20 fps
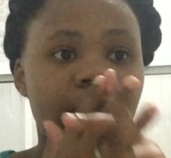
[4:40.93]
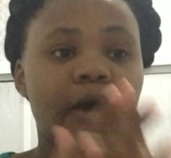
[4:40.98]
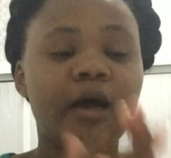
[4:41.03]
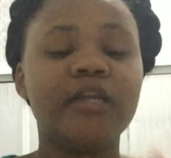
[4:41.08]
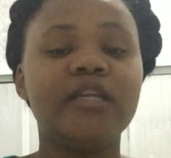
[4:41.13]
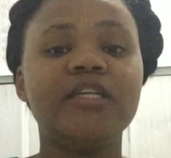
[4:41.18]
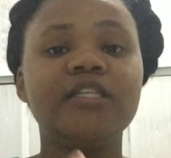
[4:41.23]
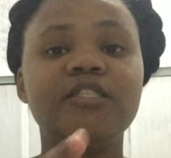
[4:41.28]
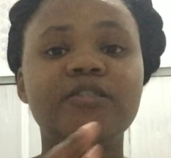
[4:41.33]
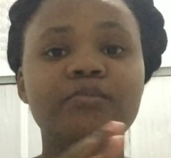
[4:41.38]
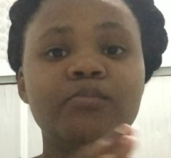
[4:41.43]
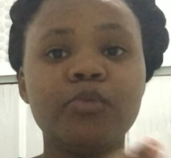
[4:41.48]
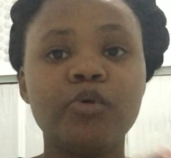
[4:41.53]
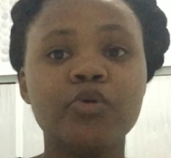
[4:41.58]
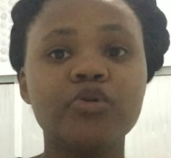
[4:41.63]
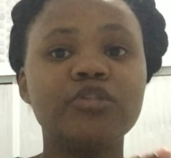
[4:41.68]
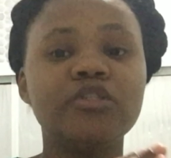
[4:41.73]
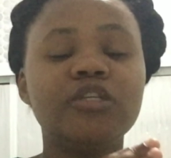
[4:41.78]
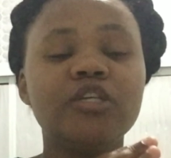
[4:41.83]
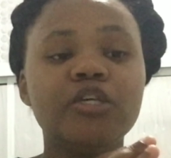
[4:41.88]
And it's
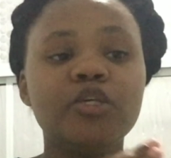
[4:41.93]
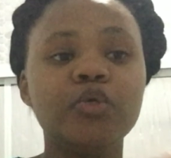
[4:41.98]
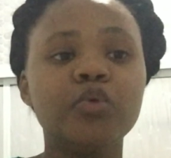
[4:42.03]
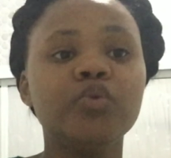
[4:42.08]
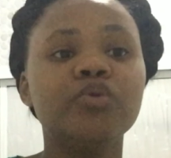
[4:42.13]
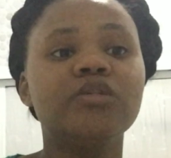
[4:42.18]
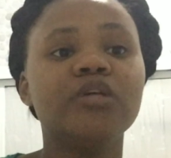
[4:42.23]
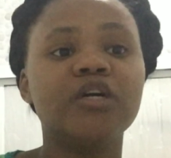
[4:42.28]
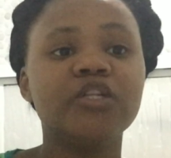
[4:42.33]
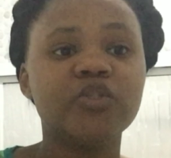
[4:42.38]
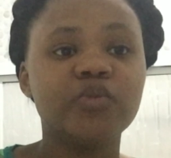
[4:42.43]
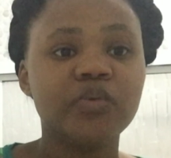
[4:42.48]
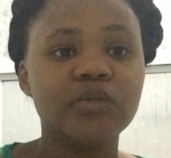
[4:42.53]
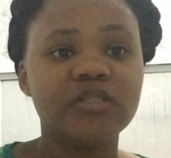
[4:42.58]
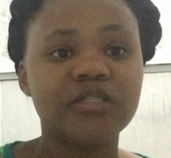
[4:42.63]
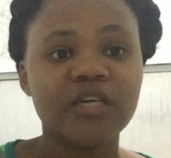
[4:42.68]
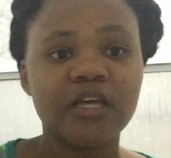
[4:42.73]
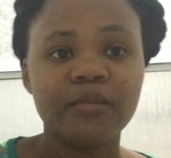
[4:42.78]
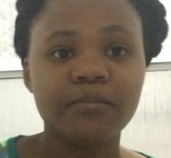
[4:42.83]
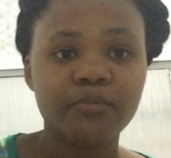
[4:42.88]
mostly used on
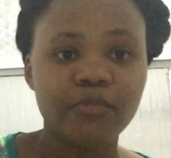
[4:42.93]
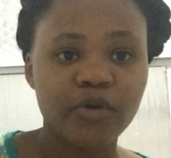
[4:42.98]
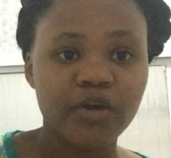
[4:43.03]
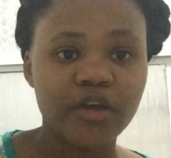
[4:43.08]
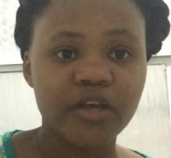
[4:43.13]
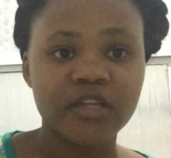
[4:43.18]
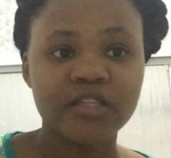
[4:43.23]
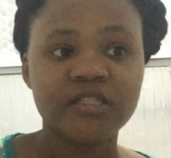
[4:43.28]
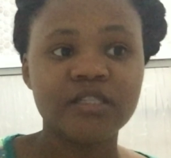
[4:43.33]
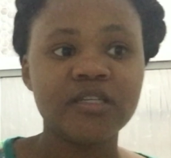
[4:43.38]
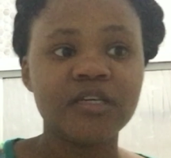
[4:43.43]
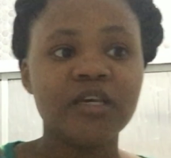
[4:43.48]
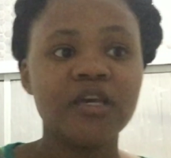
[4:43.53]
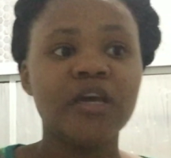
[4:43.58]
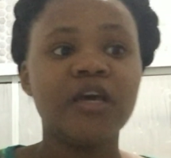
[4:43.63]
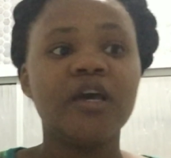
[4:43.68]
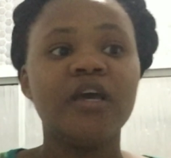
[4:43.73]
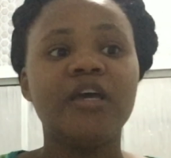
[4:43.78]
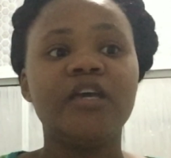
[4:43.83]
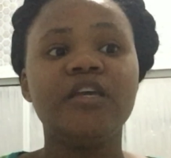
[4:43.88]
twists and braids
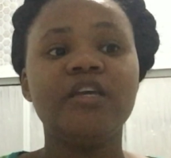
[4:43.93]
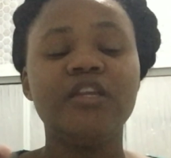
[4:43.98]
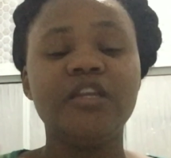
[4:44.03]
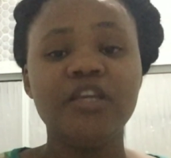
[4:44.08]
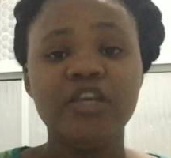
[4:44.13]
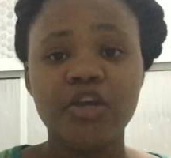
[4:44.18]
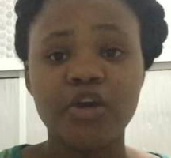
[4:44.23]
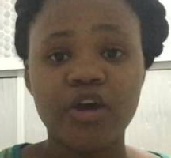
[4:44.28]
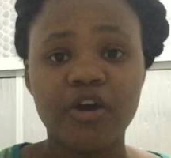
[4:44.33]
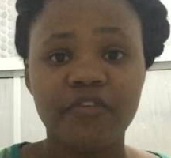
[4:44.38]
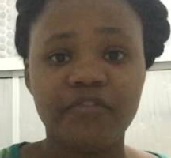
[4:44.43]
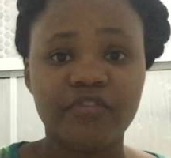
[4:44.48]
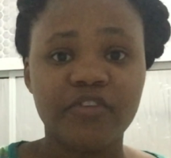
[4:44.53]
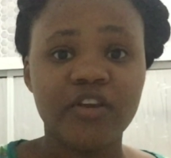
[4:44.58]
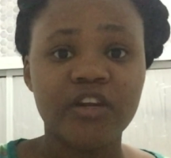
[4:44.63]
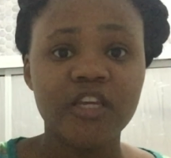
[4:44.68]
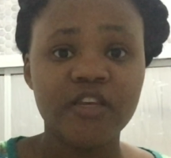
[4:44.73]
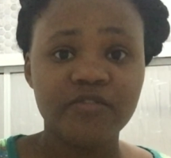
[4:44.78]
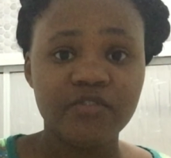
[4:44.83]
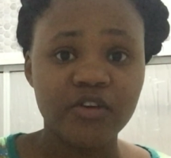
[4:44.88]
in here
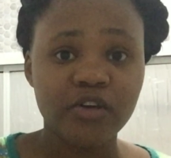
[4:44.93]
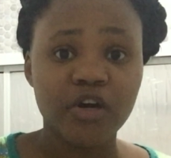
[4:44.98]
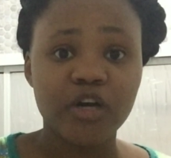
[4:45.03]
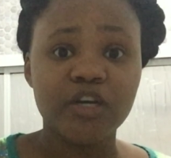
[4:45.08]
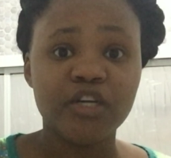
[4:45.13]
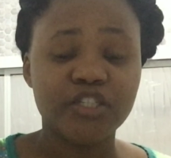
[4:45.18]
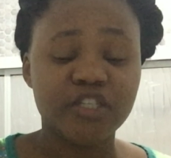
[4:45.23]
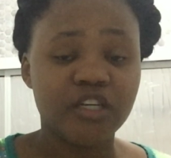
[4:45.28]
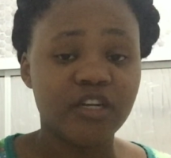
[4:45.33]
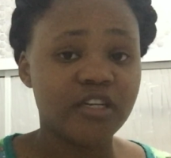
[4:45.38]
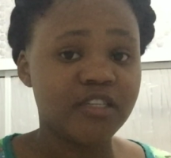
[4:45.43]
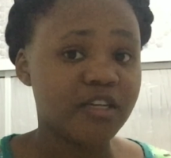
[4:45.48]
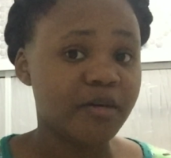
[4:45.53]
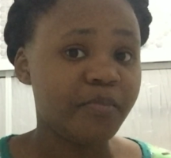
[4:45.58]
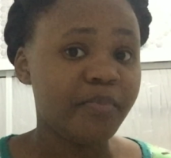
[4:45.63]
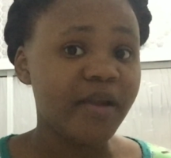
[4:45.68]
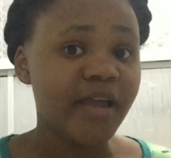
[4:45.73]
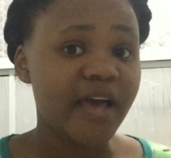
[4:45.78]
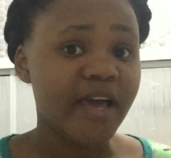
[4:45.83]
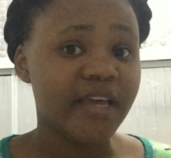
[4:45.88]
after leave-in conditioner is
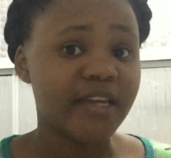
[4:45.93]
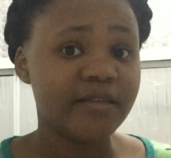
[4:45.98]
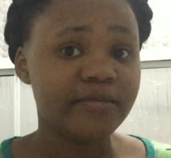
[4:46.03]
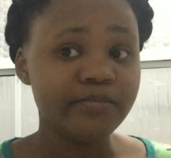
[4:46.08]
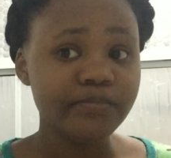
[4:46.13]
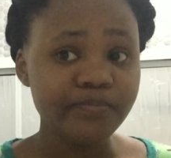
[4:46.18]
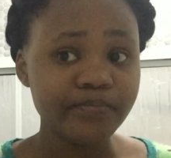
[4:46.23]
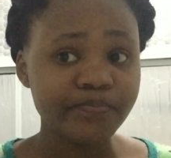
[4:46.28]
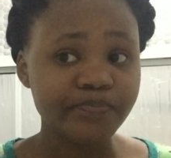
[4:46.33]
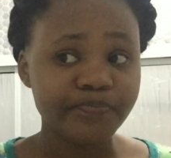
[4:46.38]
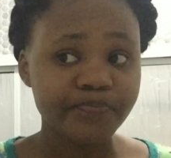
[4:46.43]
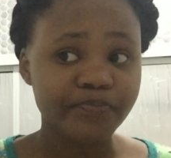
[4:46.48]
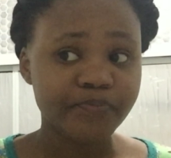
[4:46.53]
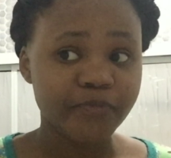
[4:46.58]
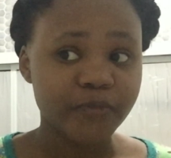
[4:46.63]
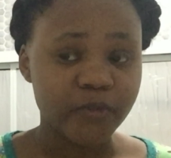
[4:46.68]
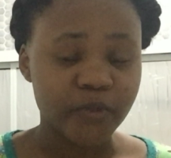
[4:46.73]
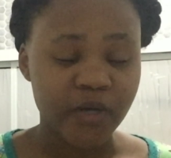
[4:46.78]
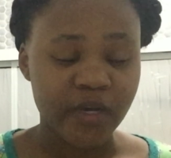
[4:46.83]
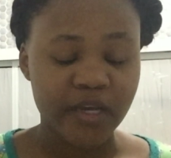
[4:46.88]
applied,
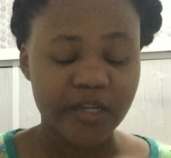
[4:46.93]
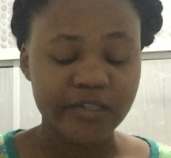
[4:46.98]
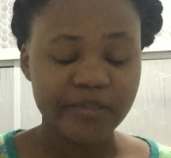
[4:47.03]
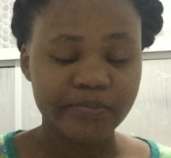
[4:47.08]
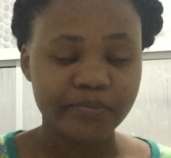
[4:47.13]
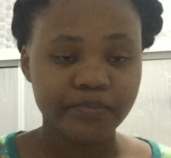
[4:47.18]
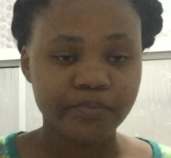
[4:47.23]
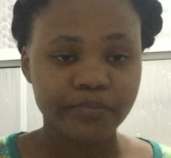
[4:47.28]
right?